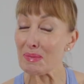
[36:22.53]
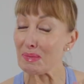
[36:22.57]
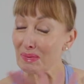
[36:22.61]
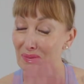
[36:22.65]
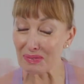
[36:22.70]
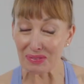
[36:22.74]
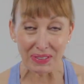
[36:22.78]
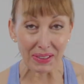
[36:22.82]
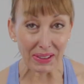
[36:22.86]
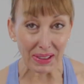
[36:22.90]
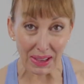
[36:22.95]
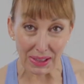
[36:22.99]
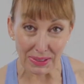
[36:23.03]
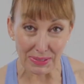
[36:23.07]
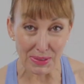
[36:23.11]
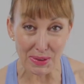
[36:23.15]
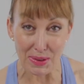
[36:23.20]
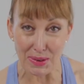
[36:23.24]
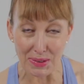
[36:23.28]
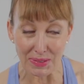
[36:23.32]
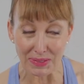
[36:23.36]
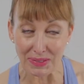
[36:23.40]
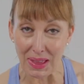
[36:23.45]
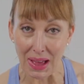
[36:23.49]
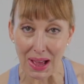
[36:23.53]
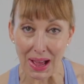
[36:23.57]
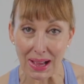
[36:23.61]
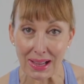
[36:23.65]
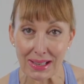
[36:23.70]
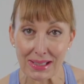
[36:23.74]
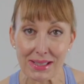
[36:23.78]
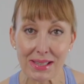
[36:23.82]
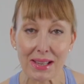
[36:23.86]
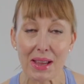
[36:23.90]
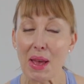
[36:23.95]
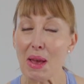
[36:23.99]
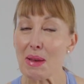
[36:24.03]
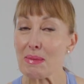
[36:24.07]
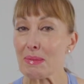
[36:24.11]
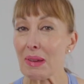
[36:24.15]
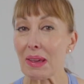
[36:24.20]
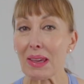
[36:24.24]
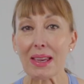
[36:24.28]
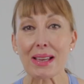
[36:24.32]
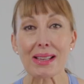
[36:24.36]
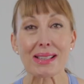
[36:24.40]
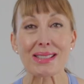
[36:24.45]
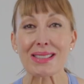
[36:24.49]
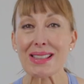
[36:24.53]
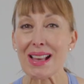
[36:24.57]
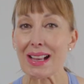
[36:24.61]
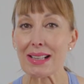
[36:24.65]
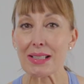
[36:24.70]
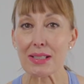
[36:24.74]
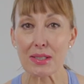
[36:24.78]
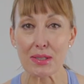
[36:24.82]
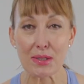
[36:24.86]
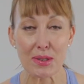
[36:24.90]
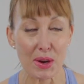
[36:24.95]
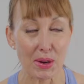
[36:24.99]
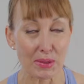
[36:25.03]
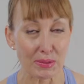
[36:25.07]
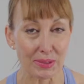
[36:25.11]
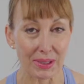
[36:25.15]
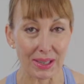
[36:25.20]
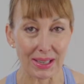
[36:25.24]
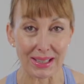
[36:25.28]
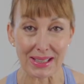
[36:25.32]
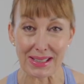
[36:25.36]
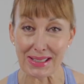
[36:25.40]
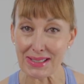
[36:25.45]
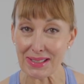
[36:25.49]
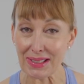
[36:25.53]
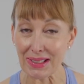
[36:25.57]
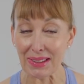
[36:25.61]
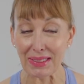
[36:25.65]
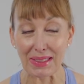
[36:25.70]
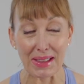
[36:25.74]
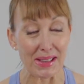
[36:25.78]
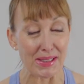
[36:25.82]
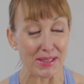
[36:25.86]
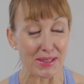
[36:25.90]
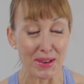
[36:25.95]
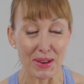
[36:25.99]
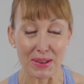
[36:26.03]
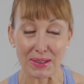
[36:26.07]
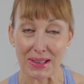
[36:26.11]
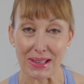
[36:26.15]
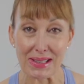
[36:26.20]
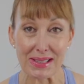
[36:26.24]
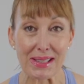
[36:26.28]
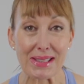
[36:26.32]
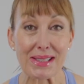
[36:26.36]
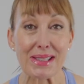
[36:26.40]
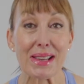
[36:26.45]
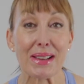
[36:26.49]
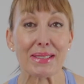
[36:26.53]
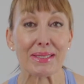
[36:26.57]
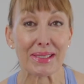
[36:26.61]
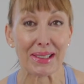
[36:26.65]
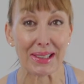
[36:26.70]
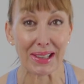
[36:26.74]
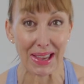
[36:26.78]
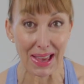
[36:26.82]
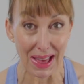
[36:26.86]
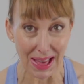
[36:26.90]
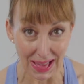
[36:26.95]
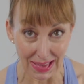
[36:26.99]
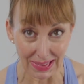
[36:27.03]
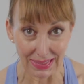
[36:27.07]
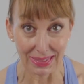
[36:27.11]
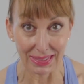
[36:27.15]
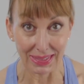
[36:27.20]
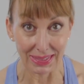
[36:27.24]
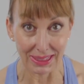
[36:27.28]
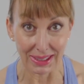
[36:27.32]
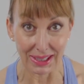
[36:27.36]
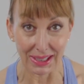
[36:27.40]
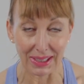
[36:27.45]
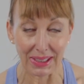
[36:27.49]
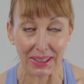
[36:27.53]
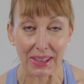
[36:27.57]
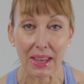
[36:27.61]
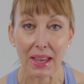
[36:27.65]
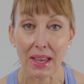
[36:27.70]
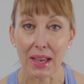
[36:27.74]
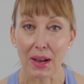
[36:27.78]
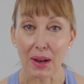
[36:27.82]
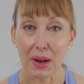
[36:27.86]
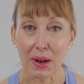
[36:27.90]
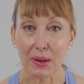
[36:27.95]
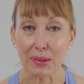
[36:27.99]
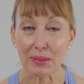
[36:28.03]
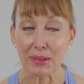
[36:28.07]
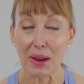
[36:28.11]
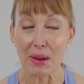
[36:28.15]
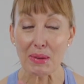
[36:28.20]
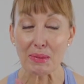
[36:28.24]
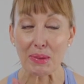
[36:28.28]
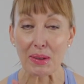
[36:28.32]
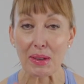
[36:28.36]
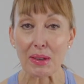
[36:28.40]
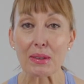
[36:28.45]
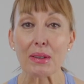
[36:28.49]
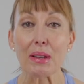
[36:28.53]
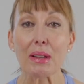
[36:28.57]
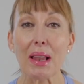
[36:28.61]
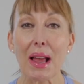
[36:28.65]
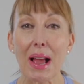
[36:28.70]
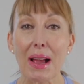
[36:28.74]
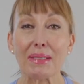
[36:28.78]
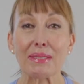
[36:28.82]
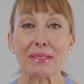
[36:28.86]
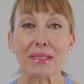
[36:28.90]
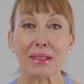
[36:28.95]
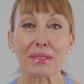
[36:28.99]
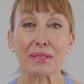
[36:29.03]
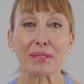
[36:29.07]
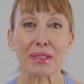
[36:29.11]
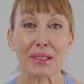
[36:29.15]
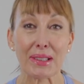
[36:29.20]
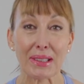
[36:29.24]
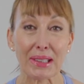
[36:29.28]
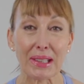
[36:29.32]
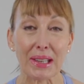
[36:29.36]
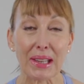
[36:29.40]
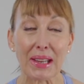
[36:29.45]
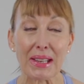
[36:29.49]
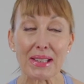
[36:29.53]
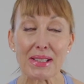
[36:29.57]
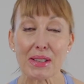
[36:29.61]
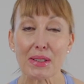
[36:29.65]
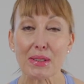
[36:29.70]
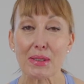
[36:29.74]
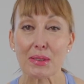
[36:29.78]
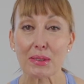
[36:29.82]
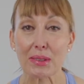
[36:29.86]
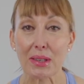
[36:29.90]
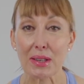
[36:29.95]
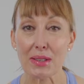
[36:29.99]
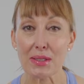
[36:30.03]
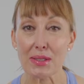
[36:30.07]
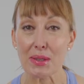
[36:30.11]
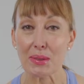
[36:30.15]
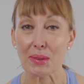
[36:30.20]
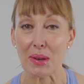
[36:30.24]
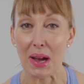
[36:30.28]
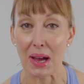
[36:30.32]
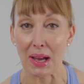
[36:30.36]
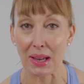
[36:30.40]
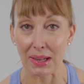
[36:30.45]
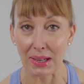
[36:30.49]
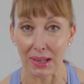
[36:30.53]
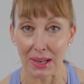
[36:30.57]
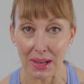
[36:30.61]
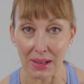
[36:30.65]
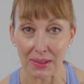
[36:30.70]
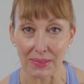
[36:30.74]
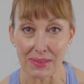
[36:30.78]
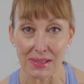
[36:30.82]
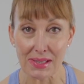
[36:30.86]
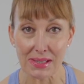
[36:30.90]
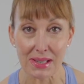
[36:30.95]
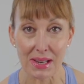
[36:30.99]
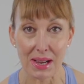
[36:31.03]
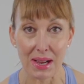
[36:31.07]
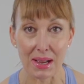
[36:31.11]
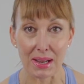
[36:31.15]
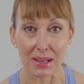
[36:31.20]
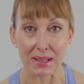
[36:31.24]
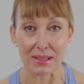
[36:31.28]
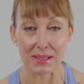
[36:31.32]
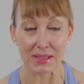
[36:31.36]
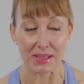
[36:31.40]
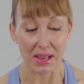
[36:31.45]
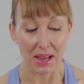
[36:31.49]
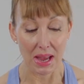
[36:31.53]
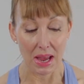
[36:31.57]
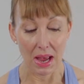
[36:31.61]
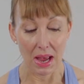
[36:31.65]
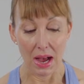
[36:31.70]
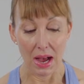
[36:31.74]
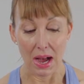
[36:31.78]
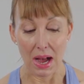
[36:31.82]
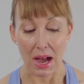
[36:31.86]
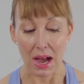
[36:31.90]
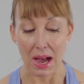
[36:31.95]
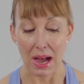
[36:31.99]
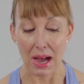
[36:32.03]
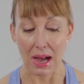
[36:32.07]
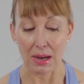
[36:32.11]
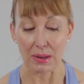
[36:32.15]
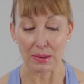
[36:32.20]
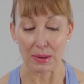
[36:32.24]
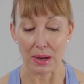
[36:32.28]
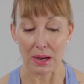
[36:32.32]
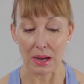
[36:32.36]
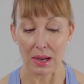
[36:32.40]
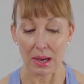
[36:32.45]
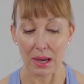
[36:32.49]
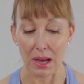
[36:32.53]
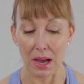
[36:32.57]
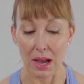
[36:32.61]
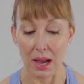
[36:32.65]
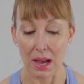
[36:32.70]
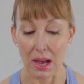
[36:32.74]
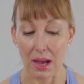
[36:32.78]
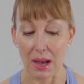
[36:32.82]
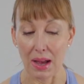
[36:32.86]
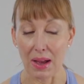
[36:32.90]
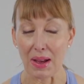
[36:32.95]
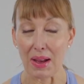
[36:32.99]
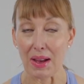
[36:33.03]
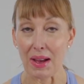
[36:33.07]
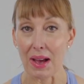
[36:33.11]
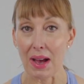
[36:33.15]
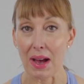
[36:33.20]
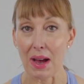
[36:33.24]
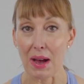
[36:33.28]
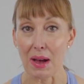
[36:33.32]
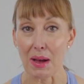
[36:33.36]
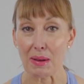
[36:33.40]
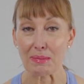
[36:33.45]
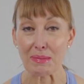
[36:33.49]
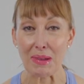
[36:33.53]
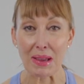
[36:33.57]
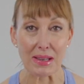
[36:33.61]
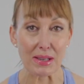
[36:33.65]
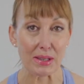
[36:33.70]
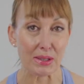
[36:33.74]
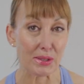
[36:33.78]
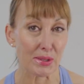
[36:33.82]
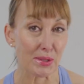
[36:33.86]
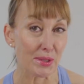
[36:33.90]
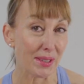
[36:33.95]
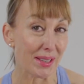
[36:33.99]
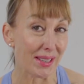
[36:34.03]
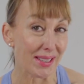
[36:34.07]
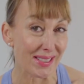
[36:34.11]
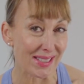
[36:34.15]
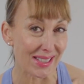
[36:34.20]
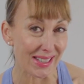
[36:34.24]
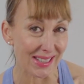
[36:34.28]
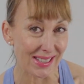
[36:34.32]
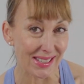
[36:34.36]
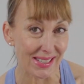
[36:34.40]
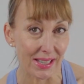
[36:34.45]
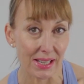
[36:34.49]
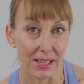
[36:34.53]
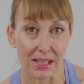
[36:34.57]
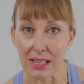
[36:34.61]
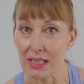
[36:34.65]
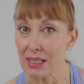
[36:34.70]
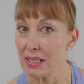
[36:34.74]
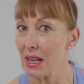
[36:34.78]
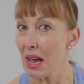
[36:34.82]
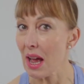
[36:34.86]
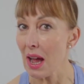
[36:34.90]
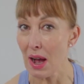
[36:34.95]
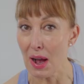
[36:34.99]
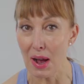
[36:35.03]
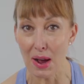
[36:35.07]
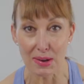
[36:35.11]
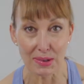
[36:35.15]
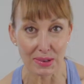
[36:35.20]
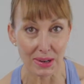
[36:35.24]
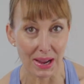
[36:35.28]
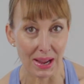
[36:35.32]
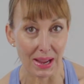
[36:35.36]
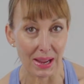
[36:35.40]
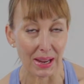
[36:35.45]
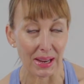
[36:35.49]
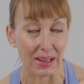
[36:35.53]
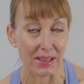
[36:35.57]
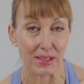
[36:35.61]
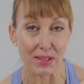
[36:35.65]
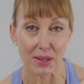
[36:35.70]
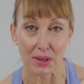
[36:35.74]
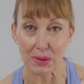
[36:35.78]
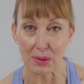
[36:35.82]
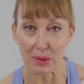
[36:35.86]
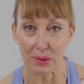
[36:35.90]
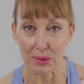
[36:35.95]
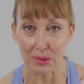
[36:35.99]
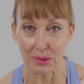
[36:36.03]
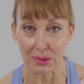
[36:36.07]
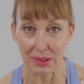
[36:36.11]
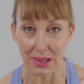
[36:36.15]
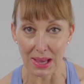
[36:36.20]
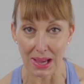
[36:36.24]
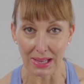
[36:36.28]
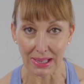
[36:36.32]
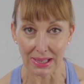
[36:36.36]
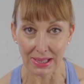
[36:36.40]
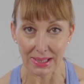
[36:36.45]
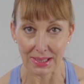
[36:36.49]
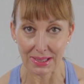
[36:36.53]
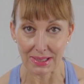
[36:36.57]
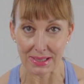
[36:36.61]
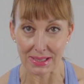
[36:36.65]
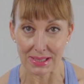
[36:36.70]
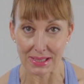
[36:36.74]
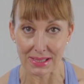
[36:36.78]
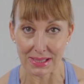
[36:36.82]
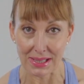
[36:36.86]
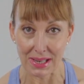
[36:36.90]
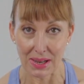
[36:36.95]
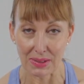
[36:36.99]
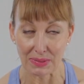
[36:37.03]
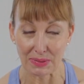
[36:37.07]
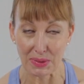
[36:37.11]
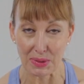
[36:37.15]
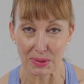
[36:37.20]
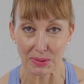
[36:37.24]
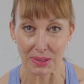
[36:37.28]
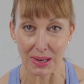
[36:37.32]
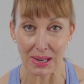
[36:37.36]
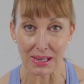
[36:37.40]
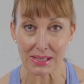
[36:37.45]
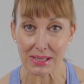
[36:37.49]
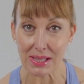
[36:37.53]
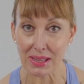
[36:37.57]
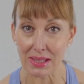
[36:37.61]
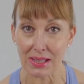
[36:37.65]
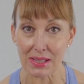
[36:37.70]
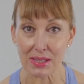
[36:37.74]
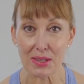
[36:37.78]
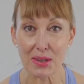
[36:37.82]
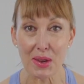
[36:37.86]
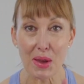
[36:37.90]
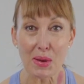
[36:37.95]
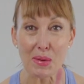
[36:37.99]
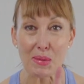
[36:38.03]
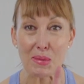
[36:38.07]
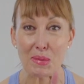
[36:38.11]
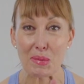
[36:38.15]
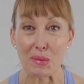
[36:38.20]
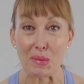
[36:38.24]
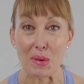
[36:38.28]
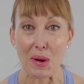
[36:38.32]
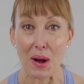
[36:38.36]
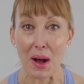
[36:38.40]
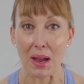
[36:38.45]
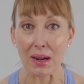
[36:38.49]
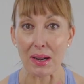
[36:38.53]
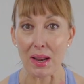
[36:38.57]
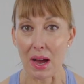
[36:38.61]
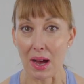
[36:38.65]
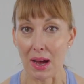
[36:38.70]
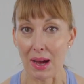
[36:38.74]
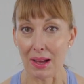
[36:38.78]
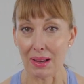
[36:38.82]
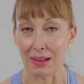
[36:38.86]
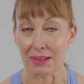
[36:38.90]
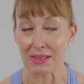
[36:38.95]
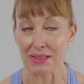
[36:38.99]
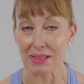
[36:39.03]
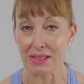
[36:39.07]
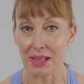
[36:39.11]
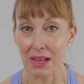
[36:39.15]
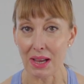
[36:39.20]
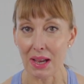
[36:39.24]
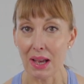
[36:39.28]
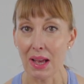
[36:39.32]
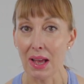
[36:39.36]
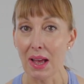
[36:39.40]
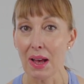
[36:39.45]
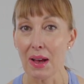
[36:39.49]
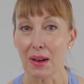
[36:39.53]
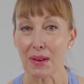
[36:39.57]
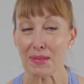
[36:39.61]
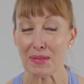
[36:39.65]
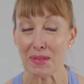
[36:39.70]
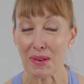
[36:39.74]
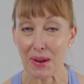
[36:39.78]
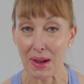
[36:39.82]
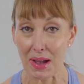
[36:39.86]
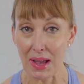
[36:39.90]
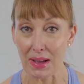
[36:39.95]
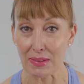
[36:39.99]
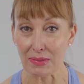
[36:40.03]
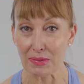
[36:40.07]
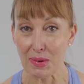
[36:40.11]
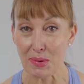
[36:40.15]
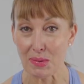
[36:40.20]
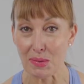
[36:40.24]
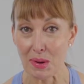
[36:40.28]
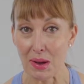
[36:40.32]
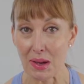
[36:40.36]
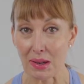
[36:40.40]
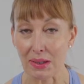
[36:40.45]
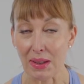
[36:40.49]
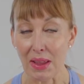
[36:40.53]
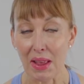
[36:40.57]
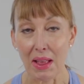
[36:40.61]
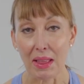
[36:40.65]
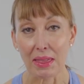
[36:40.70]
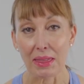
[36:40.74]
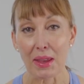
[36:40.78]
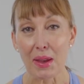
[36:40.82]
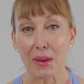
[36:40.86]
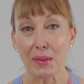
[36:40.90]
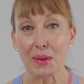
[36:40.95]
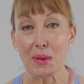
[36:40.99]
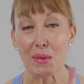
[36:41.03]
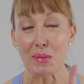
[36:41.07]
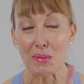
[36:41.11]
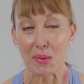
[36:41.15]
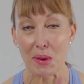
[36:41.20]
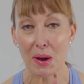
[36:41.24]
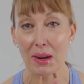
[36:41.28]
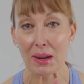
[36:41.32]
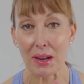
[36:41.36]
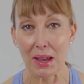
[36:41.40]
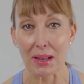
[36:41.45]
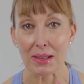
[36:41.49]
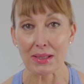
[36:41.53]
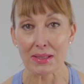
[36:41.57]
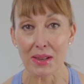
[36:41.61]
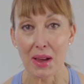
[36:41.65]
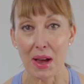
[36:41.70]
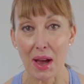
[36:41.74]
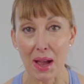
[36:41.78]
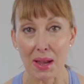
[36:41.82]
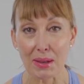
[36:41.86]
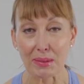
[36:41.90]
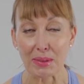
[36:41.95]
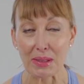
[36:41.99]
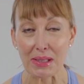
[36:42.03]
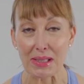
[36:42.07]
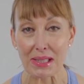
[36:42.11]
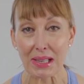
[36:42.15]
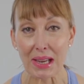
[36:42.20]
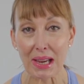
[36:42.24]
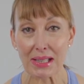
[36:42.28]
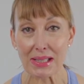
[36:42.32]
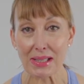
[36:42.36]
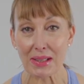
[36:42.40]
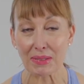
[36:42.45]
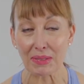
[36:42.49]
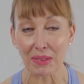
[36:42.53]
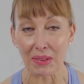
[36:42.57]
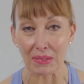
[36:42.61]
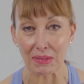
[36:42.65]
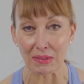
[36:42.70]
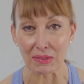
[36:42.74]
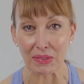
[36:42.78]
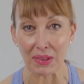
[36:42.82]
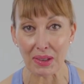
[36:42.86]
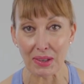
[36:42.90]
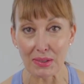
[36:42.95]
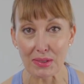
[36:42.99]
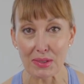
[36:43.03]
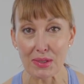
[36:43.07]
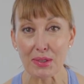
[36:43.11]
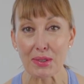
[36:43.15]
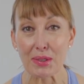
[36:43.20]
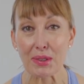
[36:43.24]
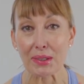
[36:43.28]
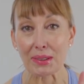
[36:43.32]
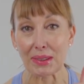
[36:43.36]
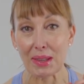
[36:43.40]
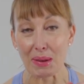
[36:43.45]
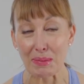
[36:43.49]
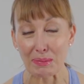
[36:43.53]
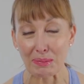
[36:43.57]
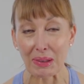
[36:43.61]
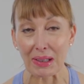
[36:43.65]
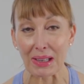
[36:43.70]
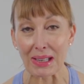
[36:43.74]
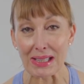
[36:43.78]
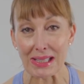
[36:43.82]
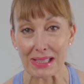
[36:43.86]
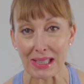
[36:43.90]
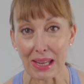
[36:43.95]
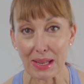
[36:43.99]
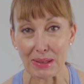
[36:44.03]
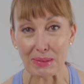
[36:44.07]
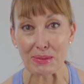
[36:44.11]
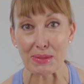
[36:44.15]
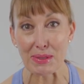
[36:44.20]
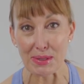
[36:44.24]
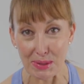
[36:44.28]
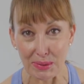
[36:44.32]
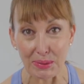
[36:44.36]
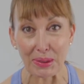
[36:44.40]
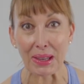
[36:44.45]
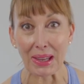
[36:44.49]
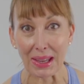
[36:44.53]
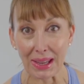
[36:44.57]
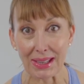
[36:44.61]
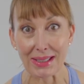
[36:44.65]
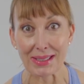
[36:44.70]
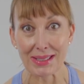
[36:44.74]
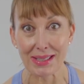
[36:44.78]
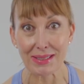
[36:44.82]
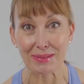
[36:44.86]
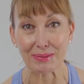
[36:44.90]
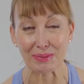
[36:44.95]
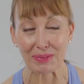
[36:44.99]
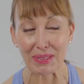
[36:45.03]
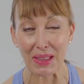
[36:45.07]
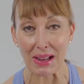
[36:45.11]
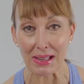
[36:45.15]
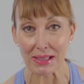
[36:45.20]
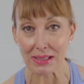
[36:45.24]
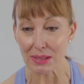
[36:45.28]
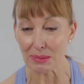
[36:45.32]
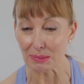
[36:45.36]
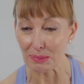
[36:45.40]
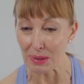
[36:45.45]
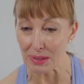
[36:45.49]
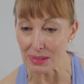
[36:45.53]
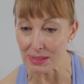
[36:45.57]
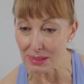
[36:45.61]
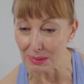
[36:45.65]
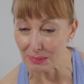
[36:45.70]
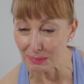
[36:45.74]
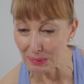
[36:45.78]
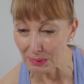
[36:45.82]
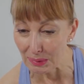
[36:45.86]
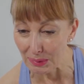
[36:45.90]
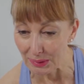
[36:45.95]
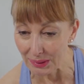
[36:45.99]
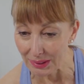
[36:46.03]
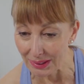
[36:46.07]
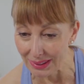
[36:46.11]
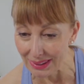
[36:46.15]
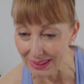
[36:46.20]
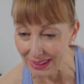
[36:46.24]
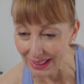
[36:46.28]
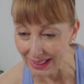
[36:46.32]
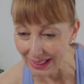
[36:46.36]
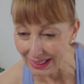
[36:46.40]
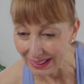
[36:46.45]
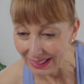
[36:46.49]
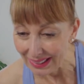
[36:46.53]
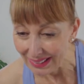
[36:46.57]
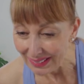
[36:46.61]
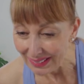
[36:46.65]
Forget all of that, because that's not realistic and that's not necessarily healthy. All right, we all have different needs according to our lifestyles, our medical conditions, our age, all that kind of stuff. All right, so there's no one answer for everyone. The only one answer I would say is if it feels good, then please keep doing it. That's the most important thing.